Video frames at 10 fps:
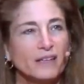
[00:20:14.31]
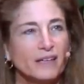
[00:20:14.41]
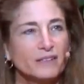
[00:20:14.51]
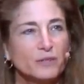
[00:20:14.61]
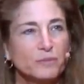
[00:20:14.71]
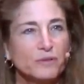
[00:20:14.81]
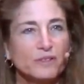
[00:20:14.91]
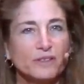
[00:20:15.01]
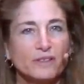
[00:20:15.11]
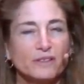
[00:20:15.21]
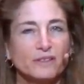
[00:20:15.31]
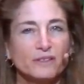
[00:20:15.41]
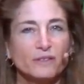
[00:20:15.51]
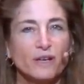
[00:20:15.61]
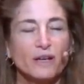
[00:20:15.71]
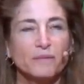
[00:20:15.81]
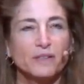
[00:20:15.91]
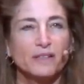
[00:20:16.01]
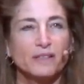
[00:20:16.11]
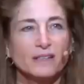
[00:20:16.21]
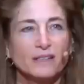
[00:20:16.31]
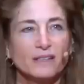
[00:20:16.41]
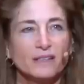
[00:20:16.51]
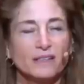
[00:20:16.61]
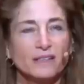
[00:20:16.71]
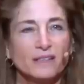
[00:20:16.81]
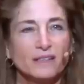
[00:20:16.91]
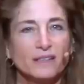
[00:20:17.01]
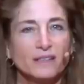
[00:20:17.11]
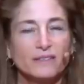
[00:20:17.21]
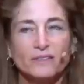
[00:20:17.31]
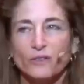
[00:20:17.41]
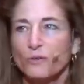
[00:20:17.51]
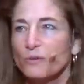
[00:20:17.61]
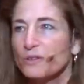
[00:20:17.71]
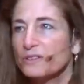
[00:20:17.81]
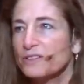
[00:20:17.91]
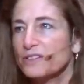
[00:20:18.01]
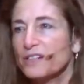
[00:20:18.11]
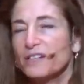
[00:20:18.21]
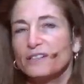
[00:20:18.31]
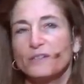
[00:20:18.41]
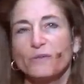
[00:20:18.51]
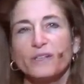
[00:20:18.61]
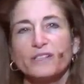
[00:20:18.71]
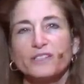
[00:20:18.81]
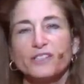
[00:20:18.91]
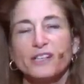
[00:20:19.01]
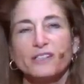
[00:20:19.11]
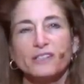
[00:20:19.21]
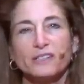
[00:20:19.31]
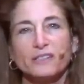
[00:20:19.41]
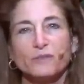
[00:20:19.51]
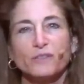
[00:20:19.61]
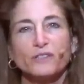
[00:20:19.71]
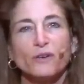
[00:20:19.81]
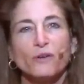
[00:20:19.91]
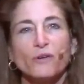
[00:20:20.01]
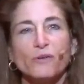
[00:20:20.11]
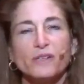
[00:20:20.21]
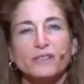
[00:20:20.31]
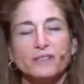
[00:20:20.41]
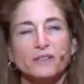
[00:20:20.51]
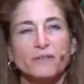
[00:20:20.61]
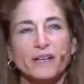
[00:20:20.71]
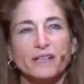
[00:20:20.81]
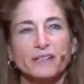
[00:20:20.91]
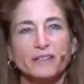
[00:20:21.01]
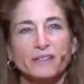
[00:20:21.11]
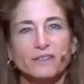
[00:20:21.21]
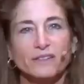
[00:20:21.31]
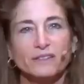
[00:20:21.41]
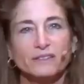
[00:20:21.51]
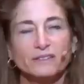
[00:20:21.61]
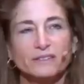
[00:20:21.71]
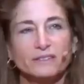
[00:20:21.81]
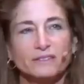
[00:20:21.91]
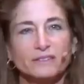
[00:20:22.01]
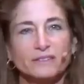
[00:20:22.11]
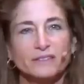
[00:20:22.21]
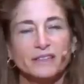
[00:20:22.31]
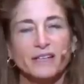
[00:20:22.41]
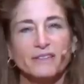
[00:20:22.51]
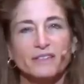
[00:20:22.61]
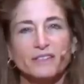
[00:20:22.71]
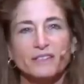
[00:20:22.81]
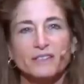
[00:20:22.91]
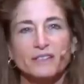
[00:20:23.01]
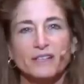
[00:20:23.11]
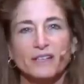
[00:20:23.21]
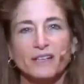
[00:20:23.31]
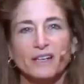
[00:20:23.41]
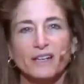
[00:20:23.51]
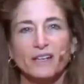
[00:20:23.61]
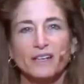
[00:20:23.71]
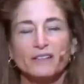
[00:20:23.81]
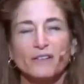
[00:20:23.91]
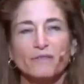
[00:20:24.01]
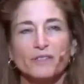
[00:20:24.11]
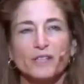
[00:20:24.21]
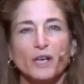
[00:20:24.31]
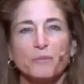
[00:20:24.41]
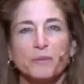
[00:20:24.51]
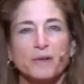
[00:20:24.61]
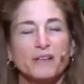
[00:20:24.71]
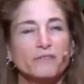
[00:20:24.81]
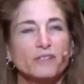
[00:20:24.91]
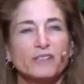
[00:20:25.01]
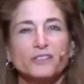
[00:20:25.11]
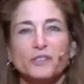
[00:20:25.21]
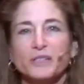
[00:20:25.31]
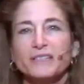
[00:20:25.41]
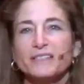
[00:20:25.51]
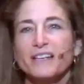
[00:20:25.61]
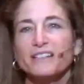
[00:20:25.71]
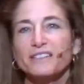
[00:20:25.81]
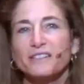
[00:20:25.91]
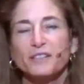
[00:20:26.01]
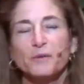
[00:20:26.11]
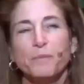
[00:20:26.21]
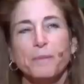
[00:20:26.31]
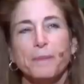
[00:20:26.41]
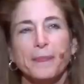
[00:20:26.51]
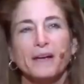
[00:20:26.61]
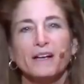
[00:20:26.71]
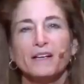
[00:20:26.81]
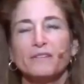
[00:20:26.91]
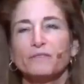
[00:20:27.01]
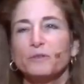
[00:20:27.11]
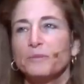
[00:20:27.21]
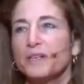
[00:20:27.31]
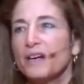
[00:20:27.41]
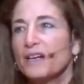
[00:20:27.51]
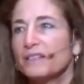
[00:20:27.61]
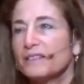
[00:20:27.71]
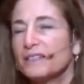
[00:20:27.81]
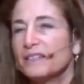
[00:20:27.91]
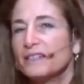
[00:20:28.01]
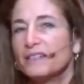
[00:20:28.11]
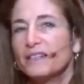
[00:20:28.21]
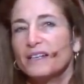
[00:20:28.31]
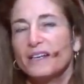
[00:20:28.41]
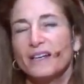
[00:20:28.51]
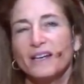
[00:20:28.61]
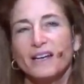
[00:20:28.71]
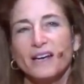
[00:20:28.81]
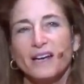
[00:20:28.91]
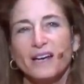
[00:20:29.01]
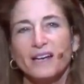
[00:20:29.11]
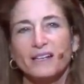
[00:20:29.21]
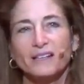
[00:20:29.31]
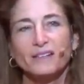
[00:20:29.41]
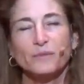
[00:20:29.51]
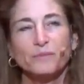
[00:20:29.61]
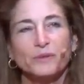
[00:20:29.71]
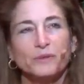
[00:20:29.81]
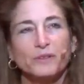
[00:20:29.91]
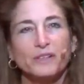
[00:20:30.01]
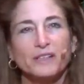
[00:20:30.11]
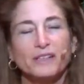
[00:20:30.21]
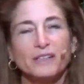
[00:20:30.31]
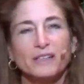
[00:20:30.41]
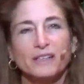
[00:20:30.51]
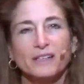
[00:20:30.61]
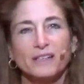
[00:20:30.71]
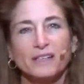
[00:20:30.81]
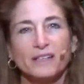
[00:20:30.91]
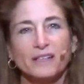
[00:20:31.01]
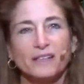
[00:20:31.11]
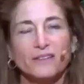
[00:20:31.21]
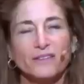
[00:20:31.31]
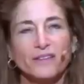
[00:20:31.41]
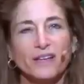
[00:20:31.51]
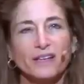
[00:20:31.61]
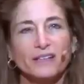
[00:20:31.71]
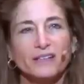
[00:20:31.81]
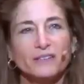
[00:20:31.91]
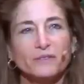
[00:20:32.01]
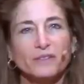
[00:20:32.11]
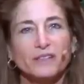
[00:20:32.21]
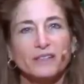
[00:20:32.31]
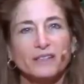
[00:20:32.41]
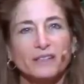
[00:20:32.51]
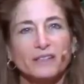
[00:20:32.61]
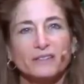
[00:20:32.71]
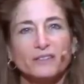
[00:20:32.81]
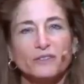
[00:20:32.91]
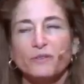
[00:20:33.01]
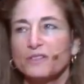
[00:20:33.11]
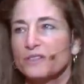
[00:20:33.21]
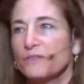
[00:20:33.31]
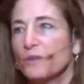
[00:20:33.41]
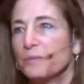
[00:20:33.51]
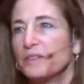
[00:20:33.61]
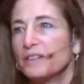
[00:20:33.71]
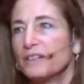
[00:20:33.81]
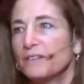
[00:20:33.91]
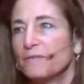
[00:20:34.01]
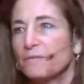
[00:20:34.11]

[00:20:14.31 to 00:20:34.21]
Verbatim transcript: as the Buddha described it, this whole world is changing. What is changeless? What's always and already here? And again, this is, uh, I love the diamond metaphor because you can sense the, a kind of luminosity and purity that is really at the source of all being.